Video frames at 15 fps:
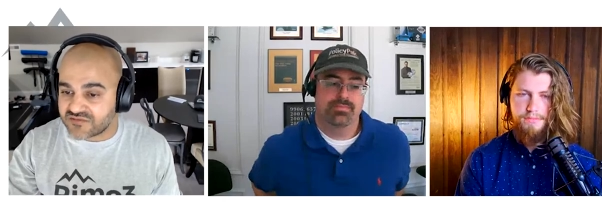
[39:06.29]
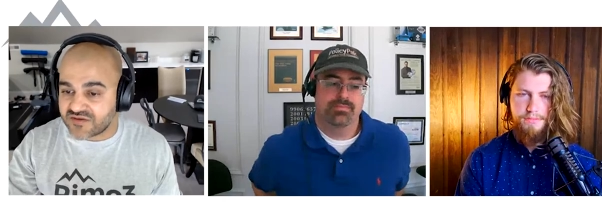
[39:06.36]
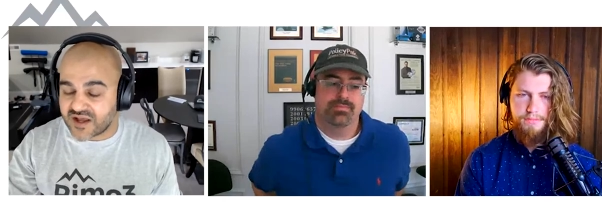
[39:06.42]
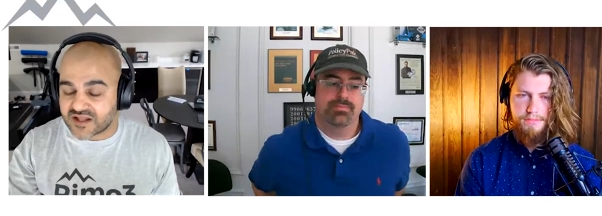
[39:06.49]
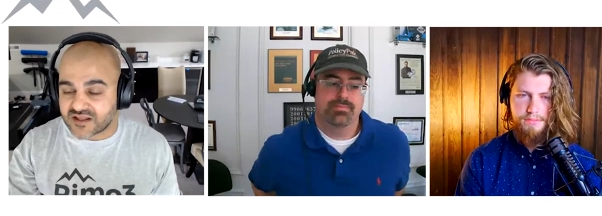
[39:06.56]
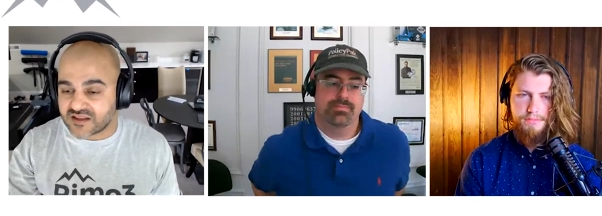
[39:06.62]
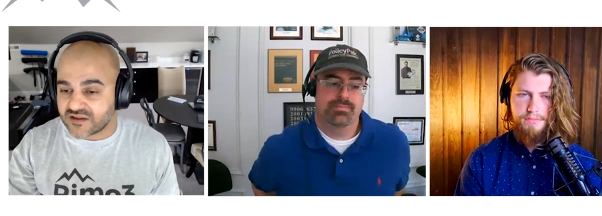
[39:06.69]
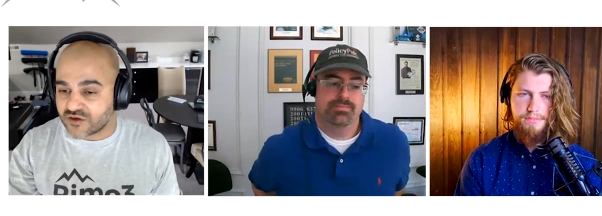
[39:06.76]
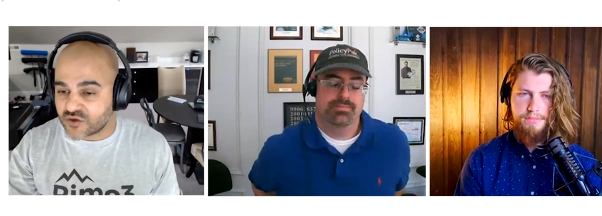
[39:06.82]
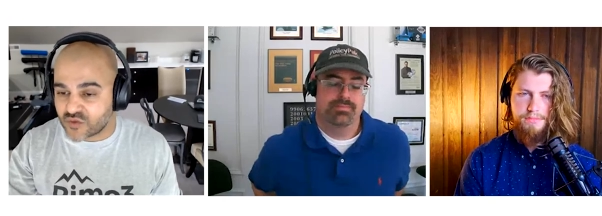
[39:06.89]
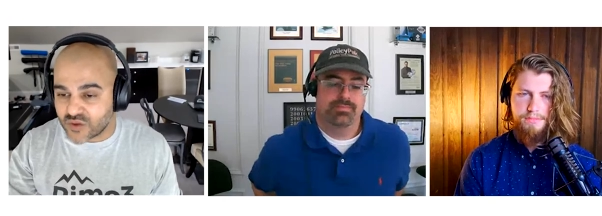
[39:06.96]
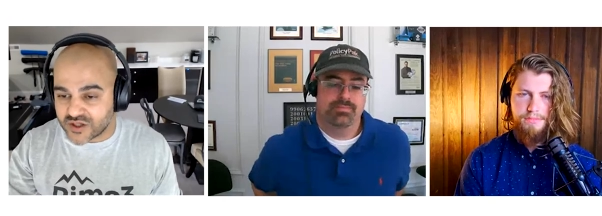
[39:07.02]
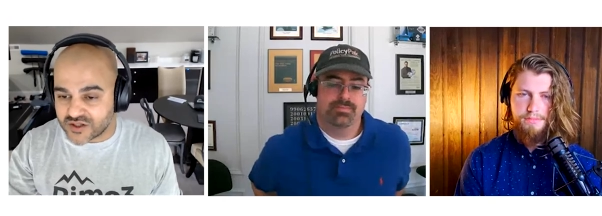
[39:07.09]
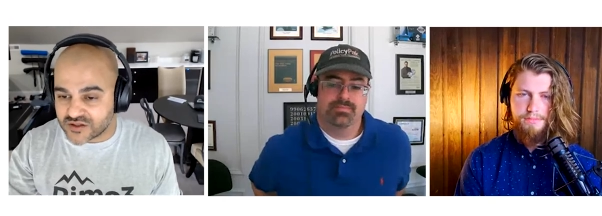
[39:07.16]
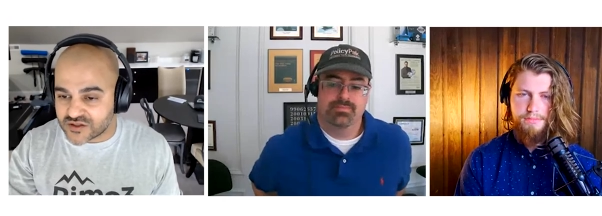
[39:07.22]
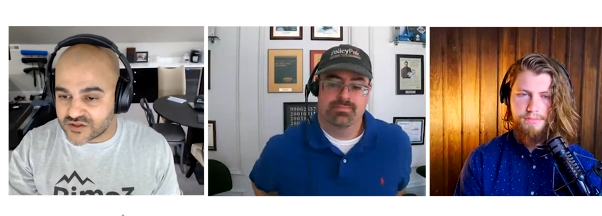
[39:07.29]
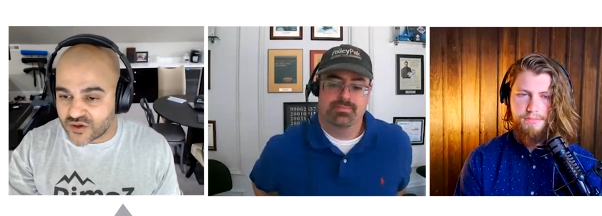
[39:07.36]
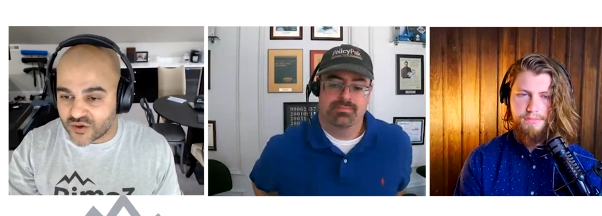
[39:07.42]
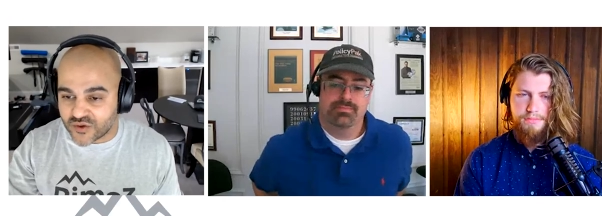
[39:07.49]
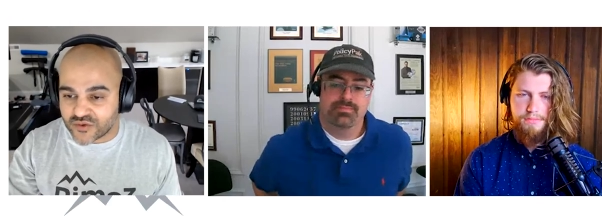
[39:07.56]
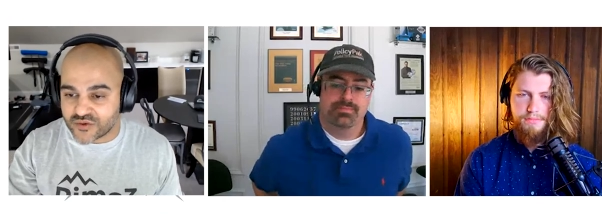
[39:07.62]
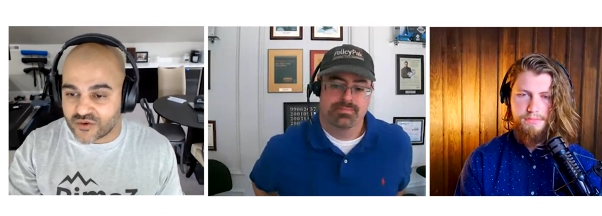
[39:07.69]
Speaker 1: the fact that they're 20 years
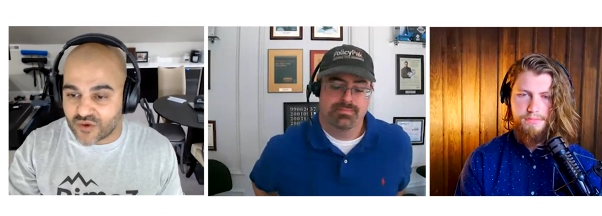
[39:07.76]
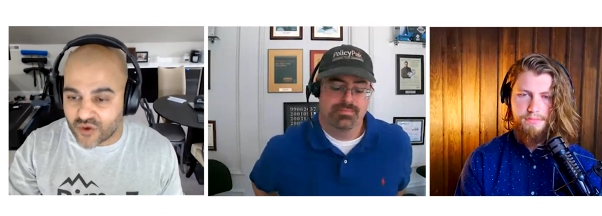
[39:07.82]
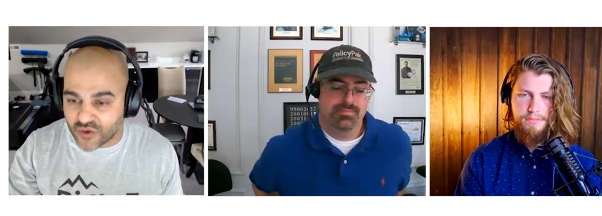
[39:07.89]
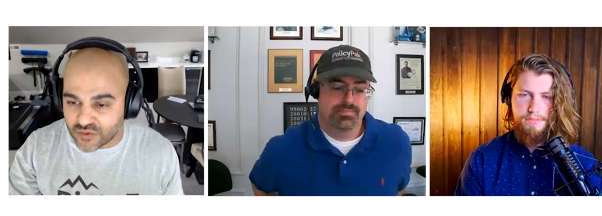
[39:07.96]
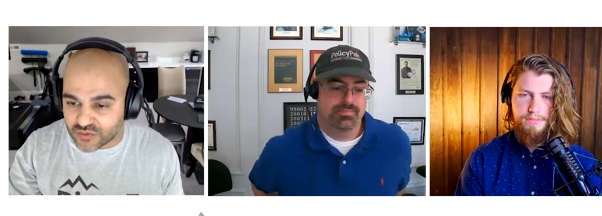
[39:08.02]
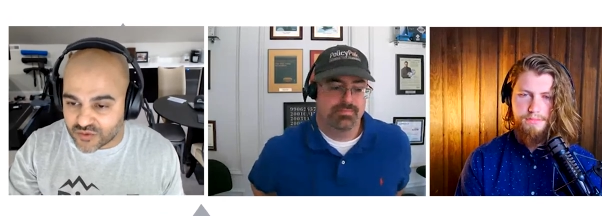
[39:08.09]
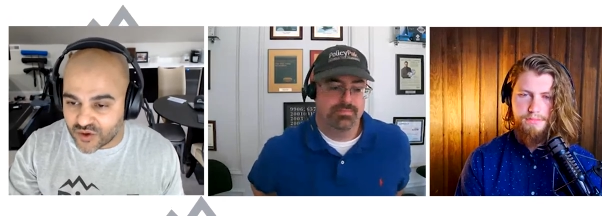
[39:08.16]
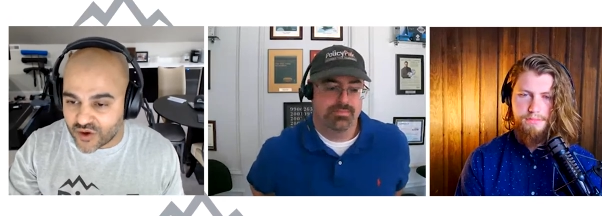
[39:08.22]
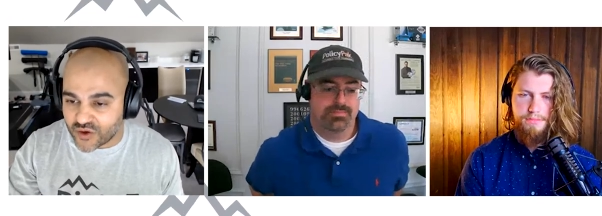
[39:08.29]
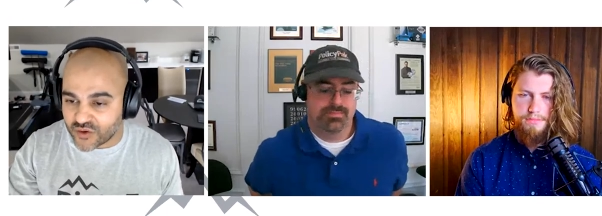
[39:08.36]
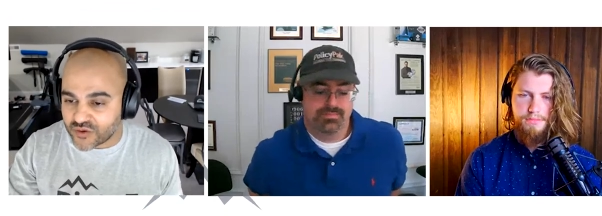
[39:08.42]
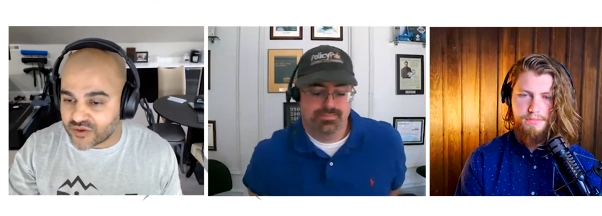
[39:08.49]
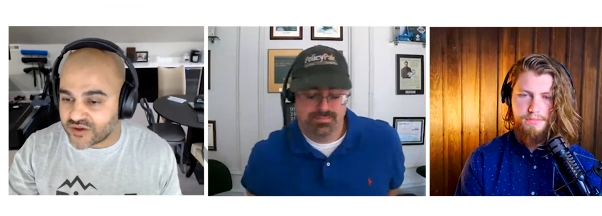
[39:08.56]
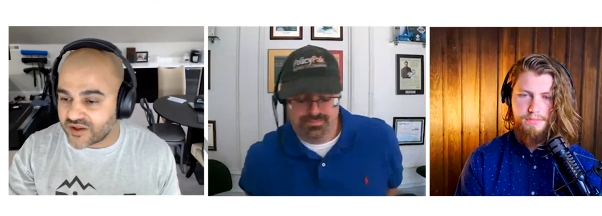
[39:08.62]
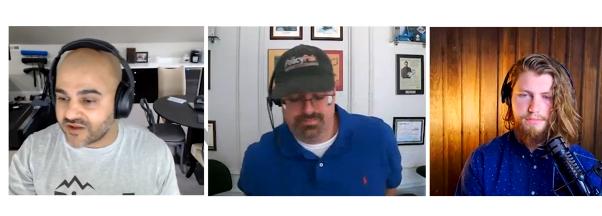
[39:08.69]
old, they're homegrown,